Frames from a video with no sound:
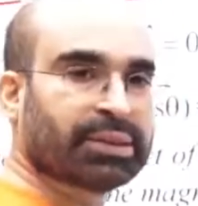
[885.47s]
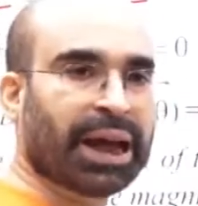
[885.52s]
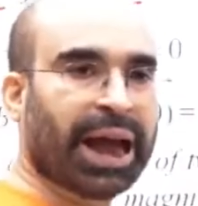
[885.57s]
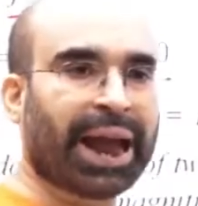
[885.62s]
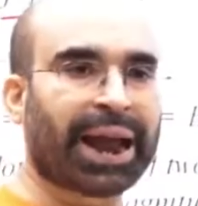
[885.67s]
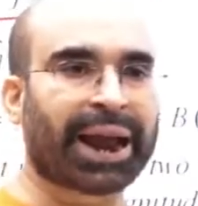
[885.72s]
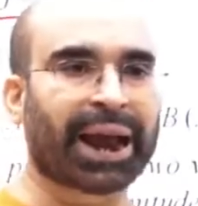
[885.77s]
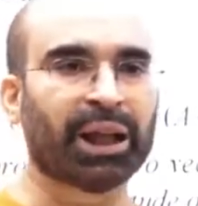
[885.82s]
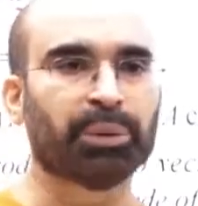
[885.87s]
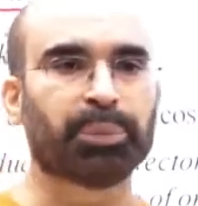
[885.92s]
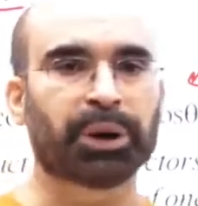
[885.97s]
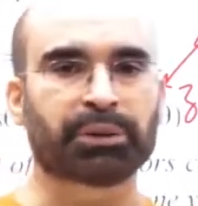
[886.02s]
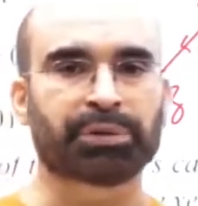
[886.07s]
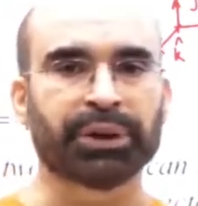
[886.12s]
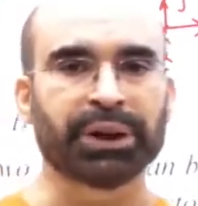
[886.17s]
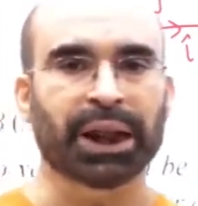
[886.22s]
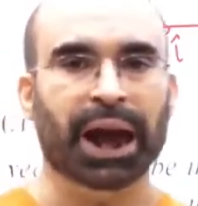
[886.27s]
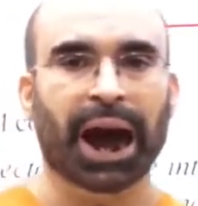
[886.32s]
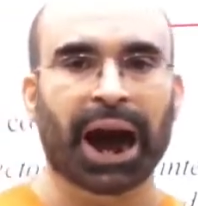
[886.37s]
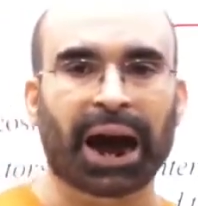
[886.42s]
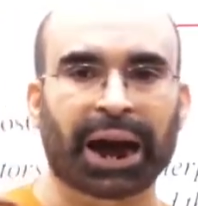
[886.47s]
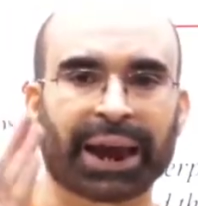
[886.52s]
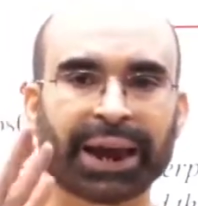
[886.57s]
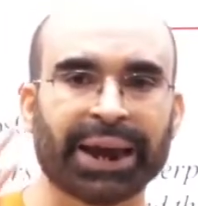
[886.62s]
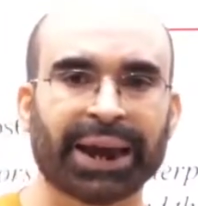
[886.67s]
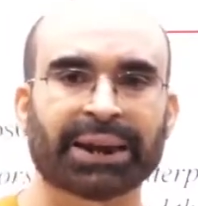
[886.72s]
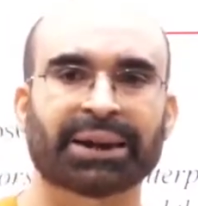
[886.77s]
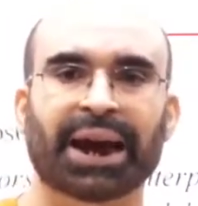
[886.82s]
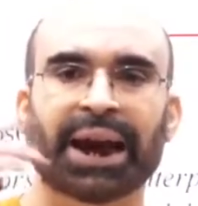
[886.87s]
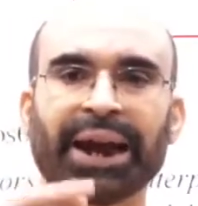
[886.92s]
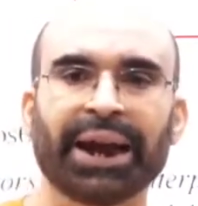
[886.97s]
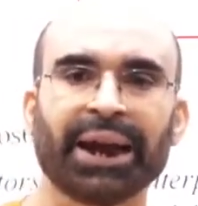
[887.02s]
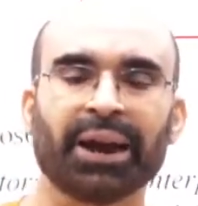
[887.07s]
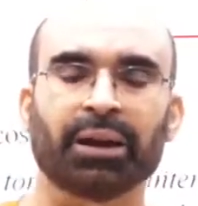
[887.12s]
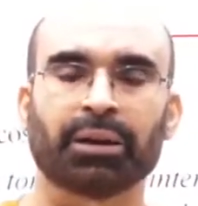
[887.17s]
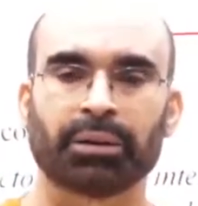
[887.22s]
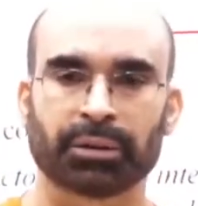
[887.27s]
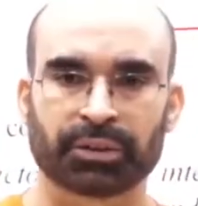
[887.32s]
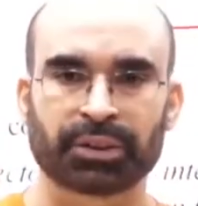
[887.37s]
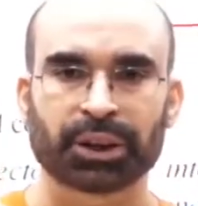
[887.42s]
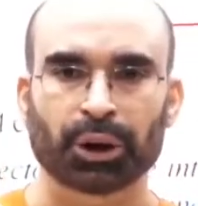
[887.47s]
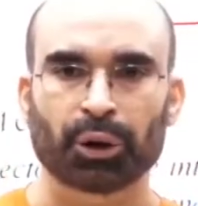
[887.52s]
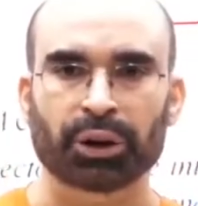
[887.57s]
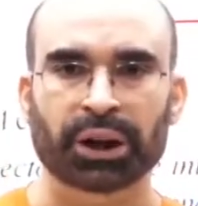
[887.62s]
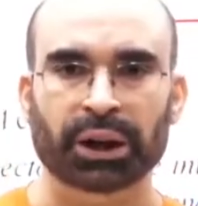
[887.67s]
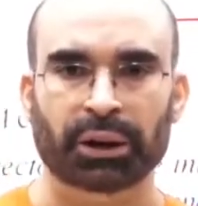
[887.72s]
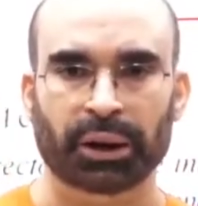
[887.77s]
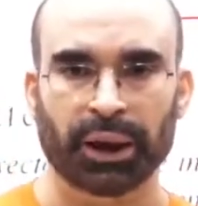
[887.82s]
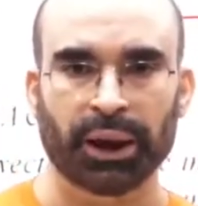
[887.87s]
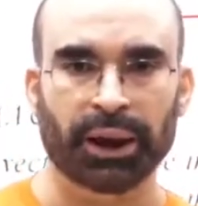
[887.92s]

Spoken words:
the angle between I and I? 0 degree.